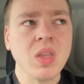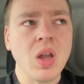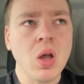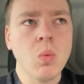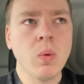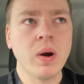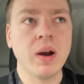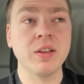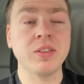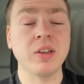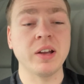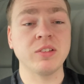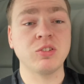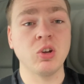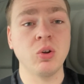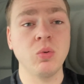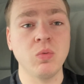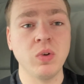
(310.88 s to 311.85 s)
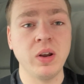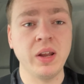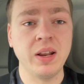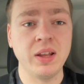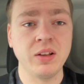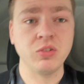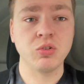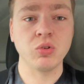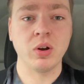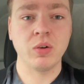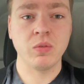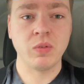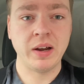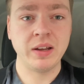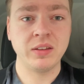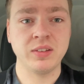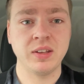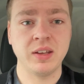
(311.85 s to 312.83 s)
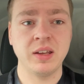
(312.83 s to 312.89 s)
Whereas I do really enjoy
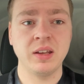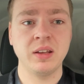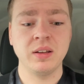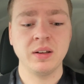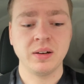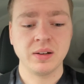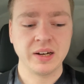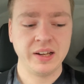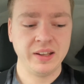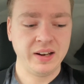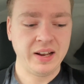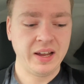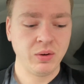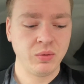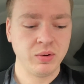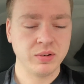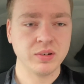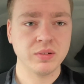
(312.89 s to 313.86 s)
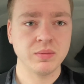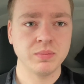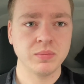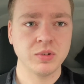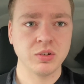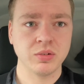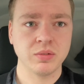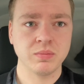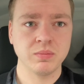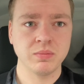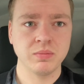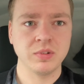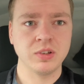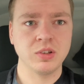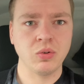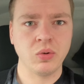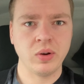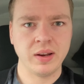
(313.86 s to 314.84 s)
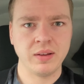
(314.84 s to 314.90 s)
writing in language and just
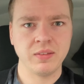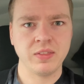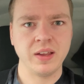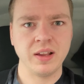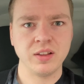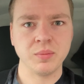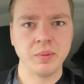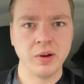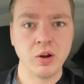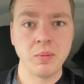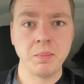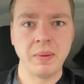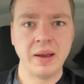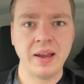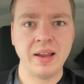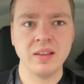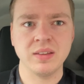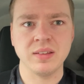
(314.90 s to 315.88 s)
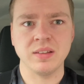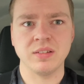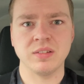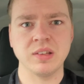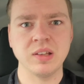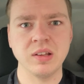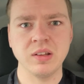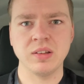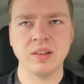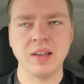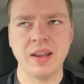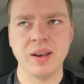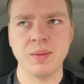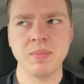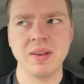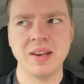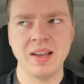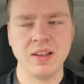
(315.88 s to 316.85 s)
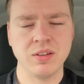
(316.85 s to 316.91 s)
doing things at my own pace. It's at the
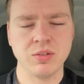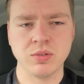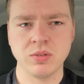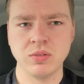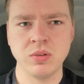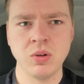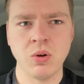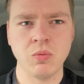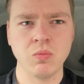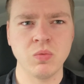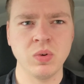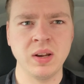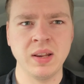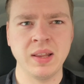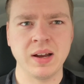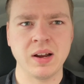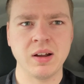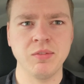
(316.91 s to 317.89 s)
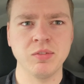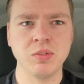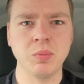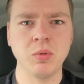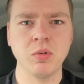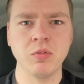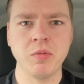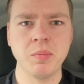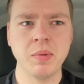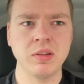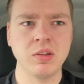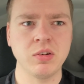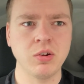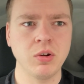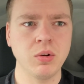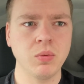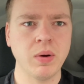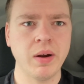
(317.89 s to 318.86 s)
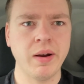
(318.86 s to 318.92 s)
minute it's not really that comfortable for me to
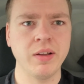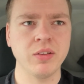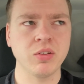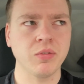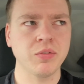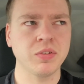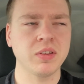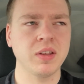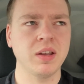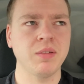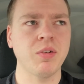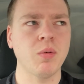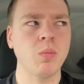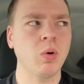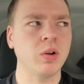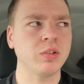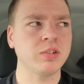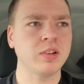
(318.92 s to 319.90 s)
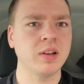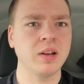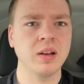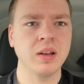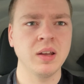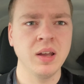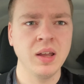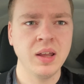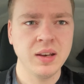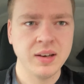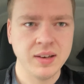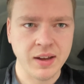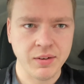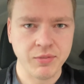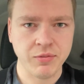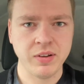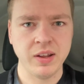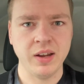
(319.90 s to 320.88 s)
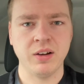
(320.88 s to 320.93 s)
do. Whereas obviously if I'm watching
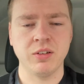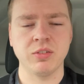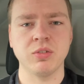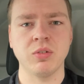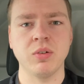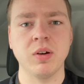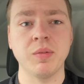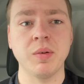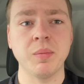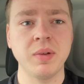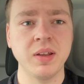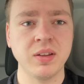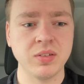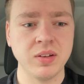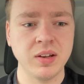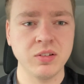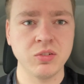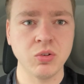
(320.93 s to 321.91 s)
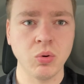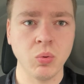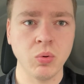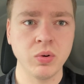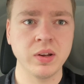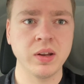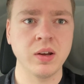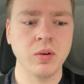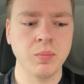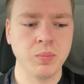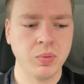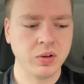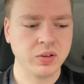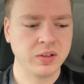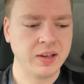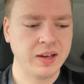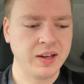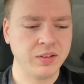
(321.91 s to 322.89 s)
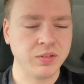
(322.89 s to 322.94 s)
Netflix, or if I'm listening to audio,
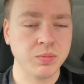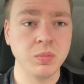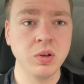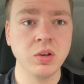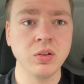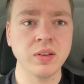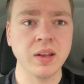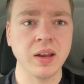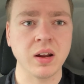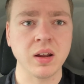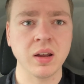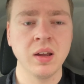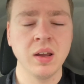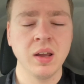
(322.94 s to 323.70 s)
podcast, music,